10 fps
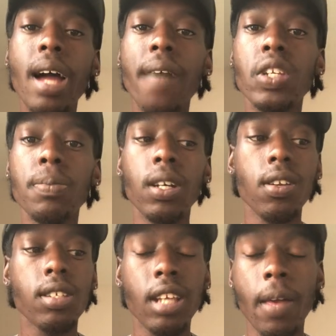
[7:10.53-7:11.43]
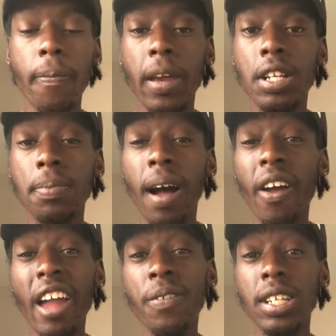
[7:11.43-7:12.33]
have to be on the same page
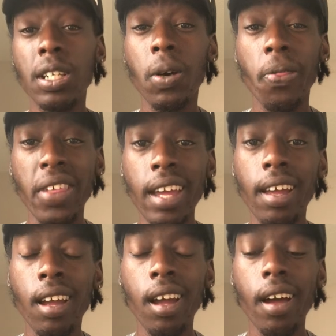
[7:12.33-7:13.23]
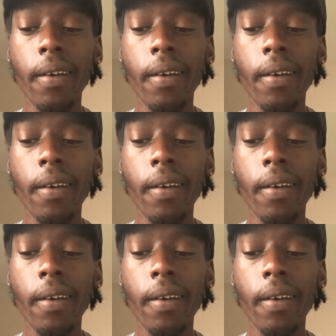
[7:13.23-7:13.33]
about every single thing,